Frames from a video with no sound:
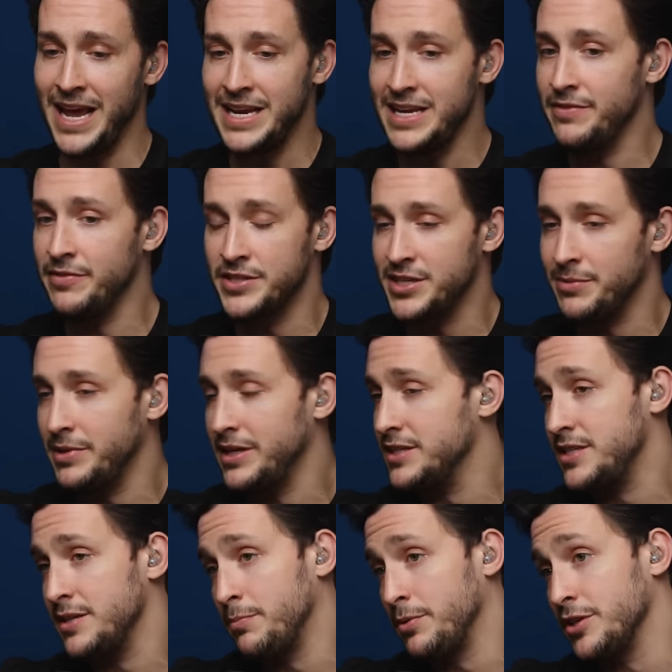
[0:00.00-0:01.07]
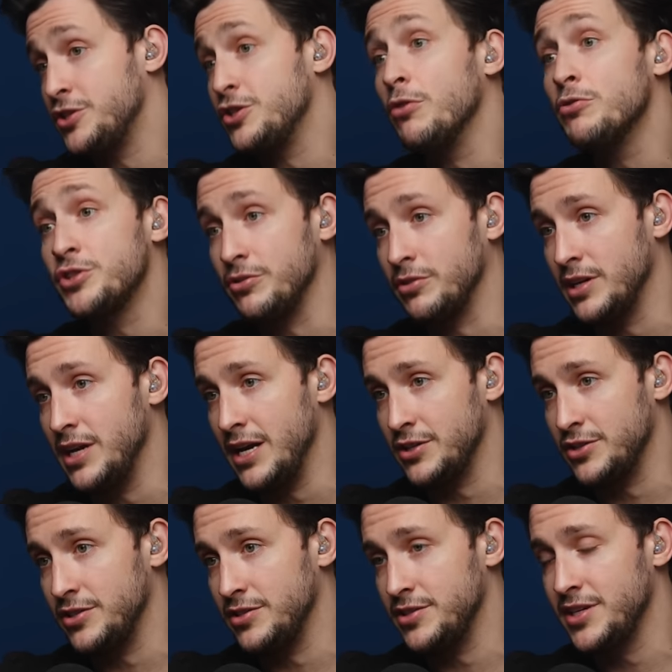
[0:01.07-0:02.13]
and even something as simple as social
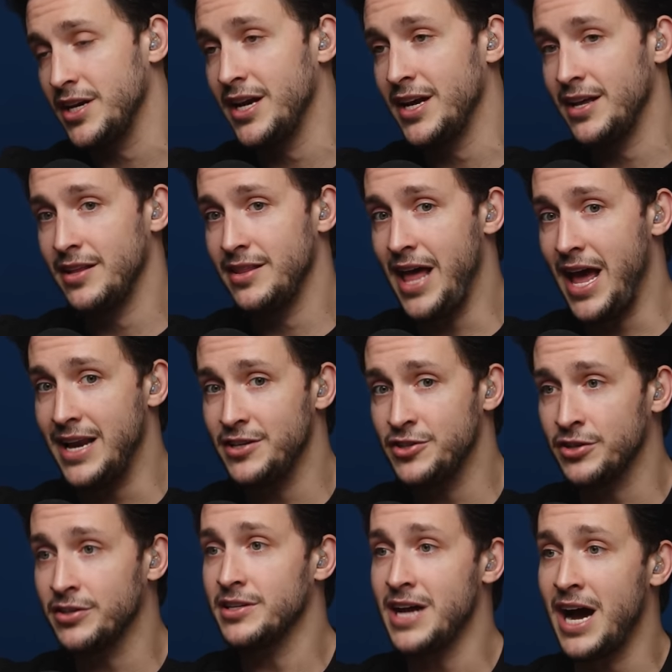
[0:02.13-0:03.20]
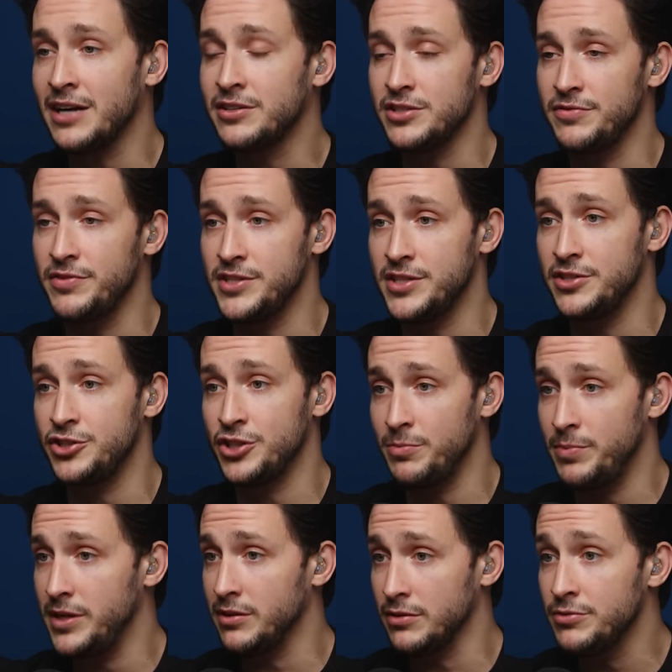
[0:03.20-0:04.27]
connections that during a doctor's visit should
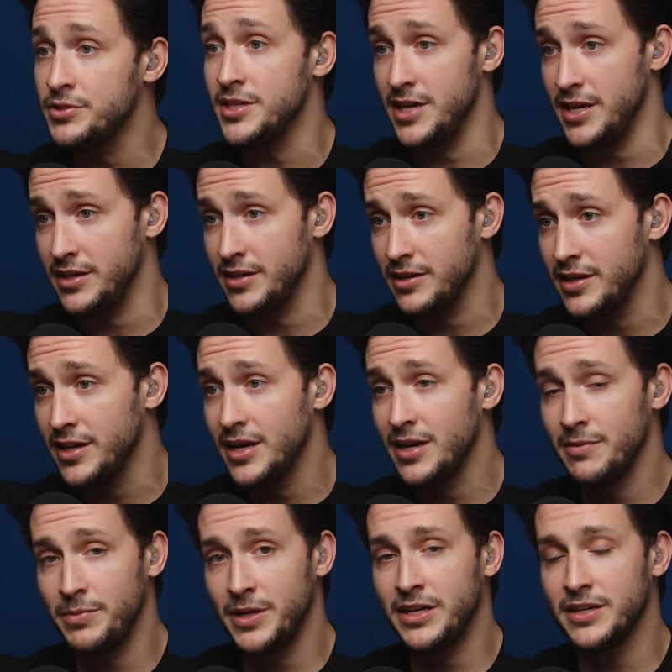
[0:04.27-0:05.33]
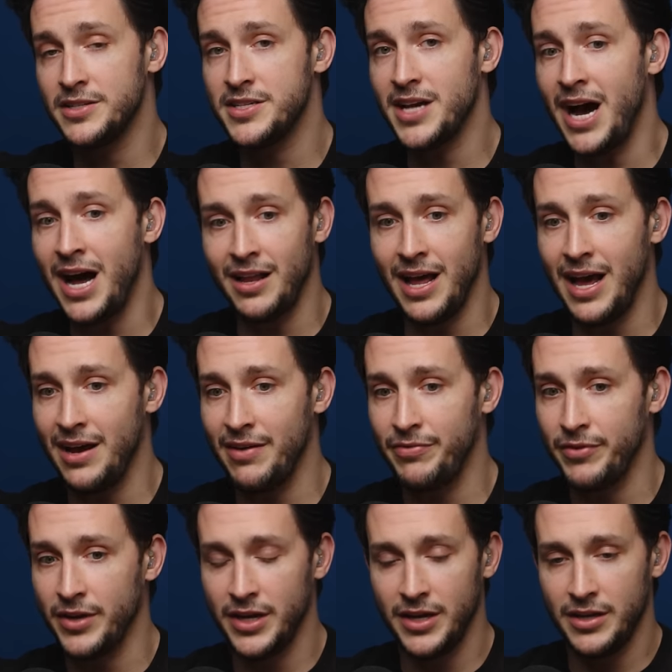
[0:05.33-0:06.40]
be elucidated because I'll
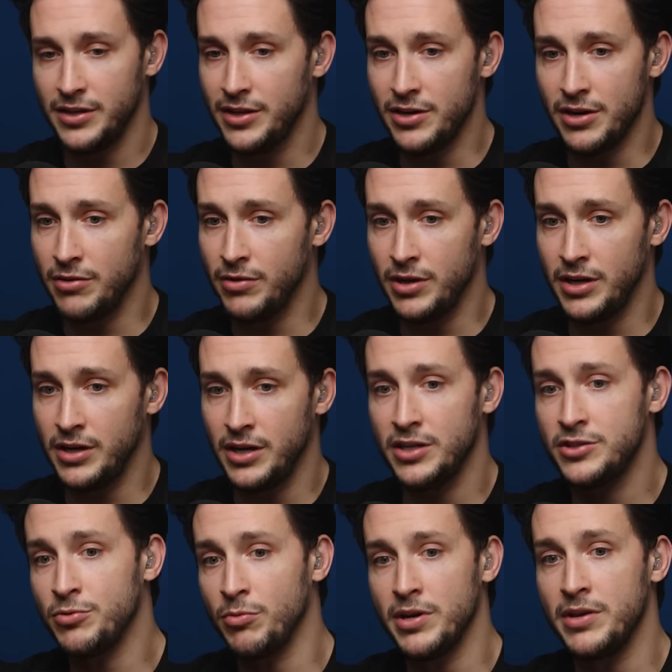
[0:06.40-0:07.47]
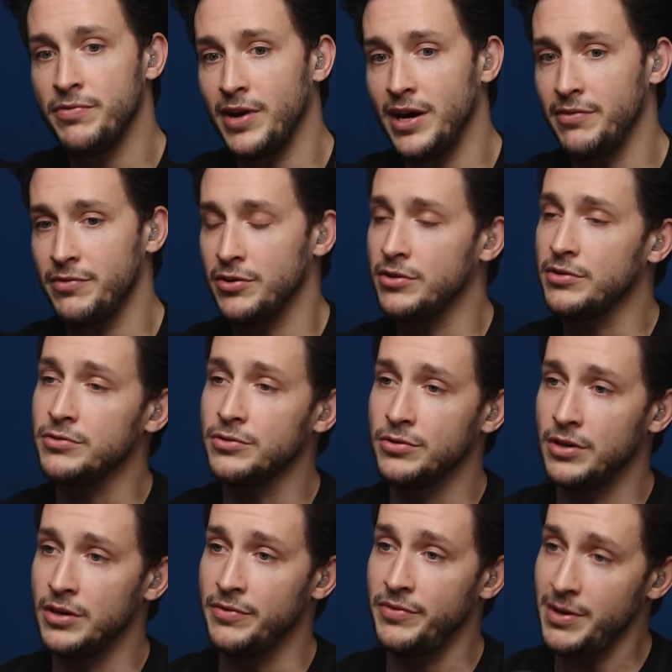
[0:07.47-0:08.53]
have, you know, a 25 year
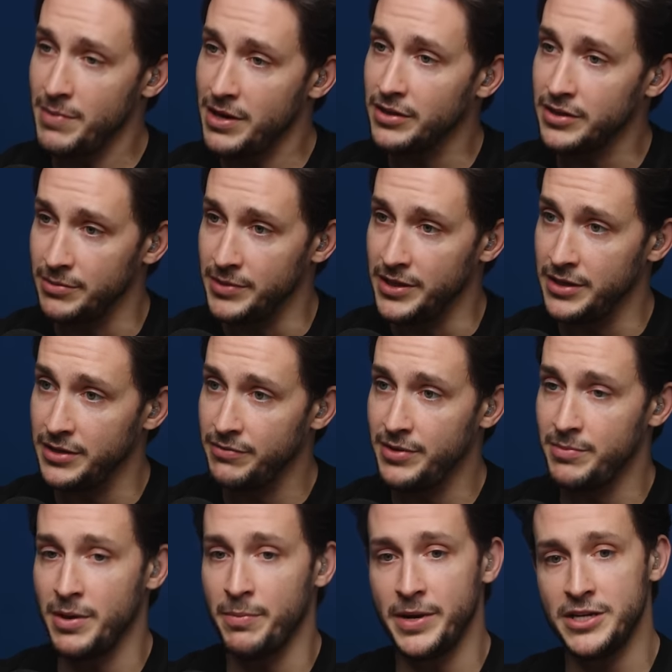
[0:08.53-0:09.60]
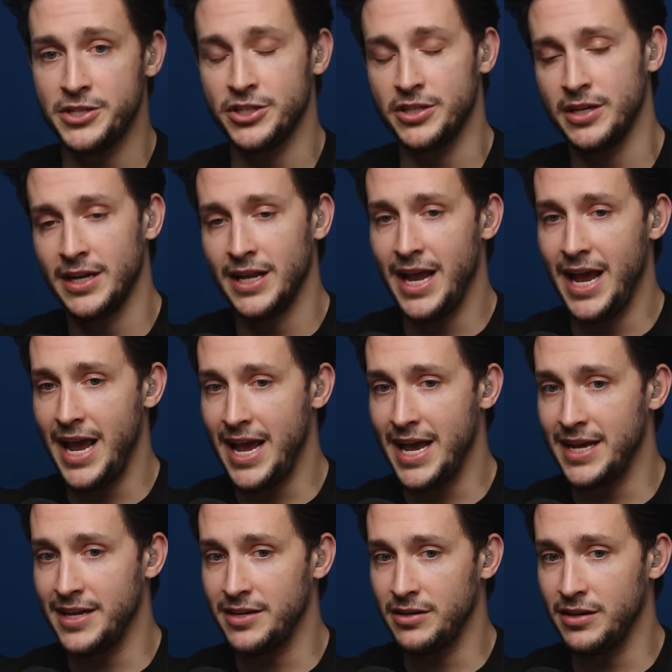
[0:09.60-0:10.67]
old female come in, female patient,
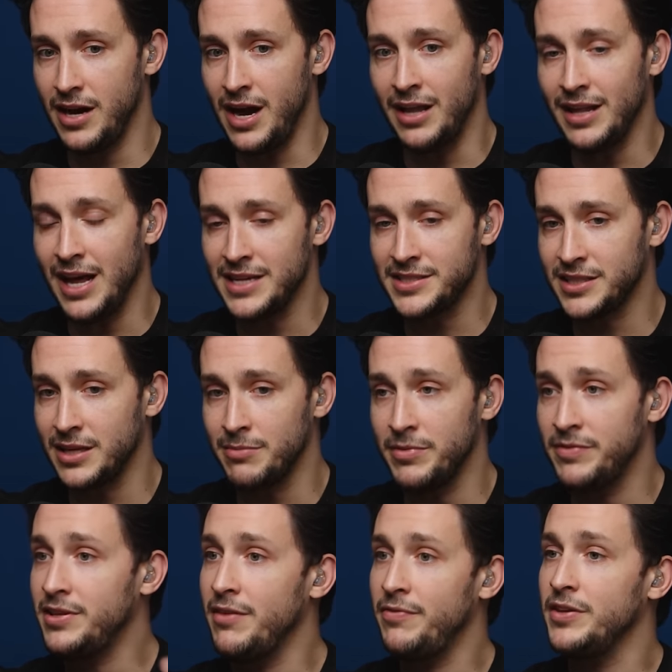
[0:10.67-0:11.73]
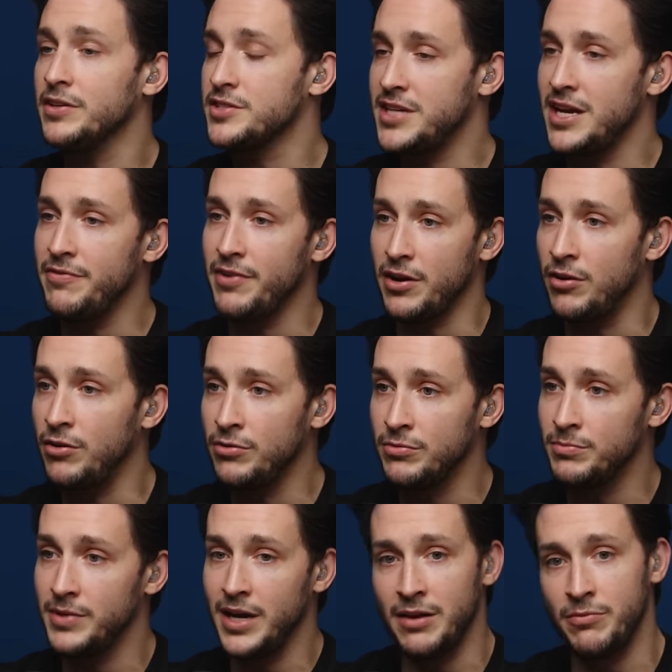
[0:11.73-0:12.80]
and I'll ask them if they feel safe at
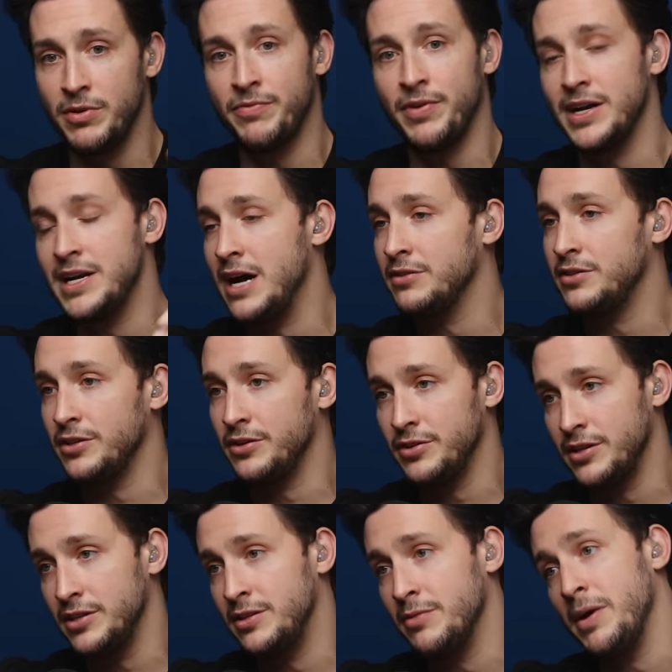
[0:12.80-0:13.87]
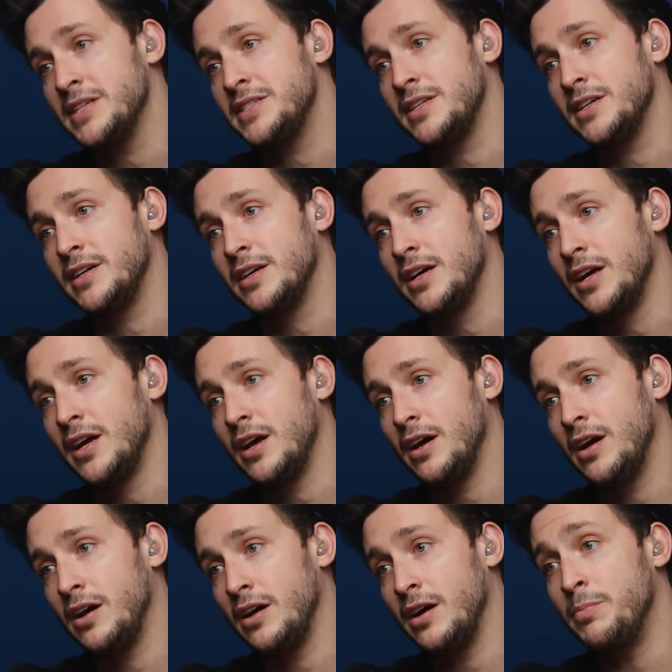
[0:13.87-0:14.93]
home. And we find out they're in a domestic
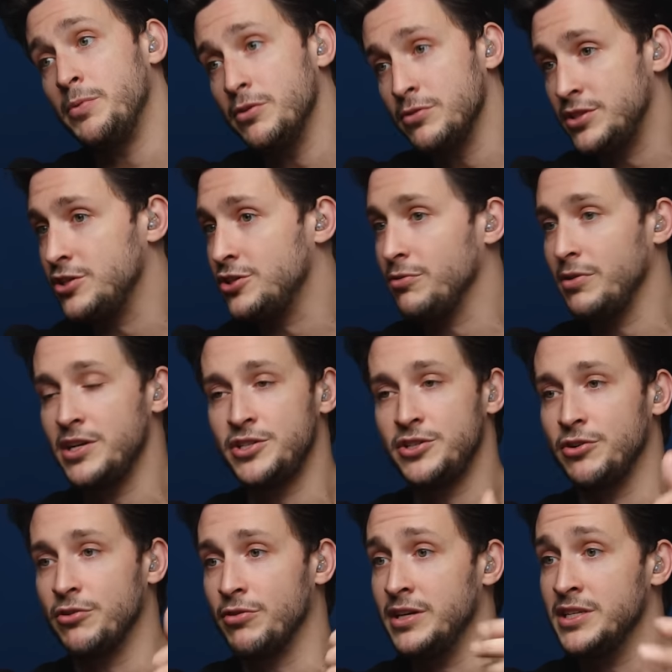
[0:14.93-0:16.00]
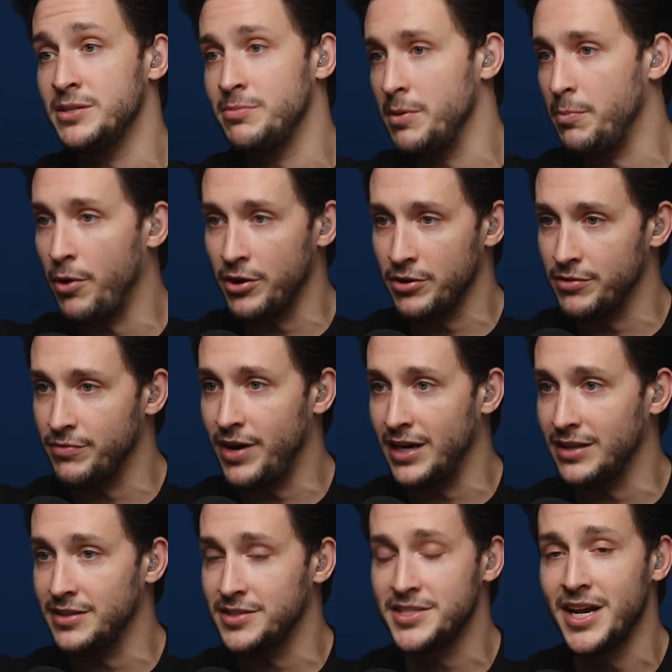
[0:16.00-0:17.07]
uh, abuse situation or intimate partner
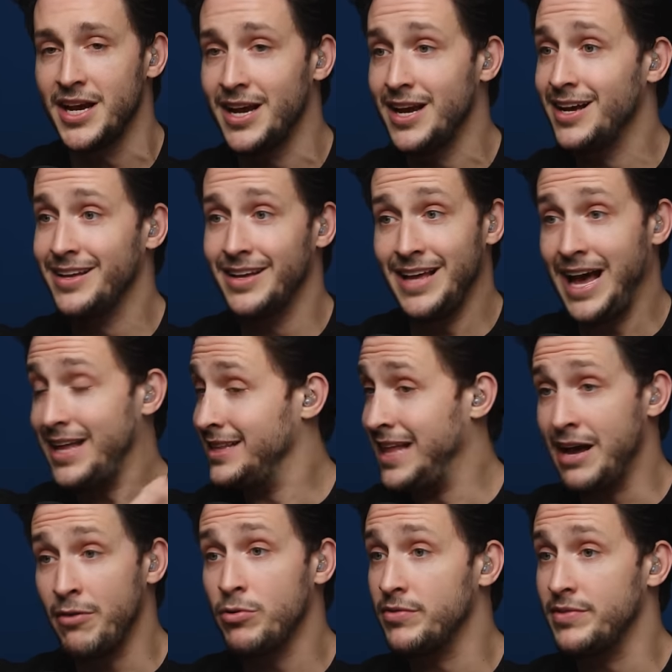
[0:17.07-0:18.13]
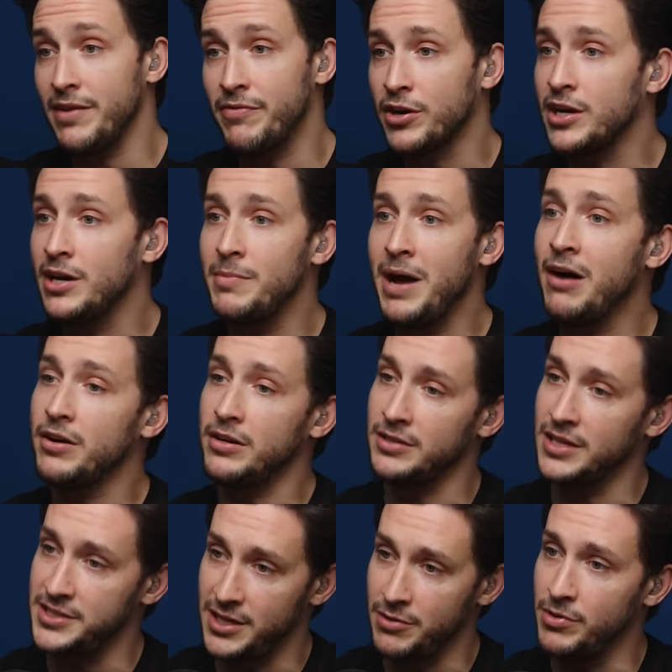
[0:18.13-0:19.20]
violence. That would have never come out
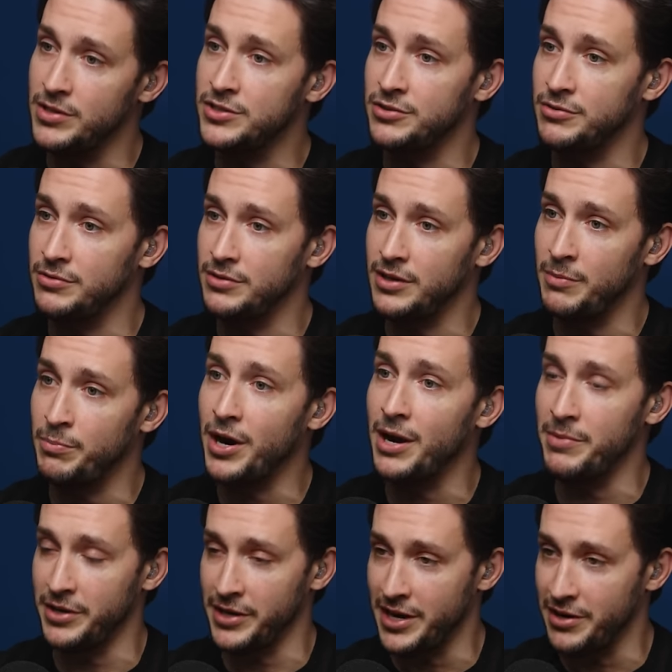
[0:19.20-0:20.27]
unless they went to a mm. primary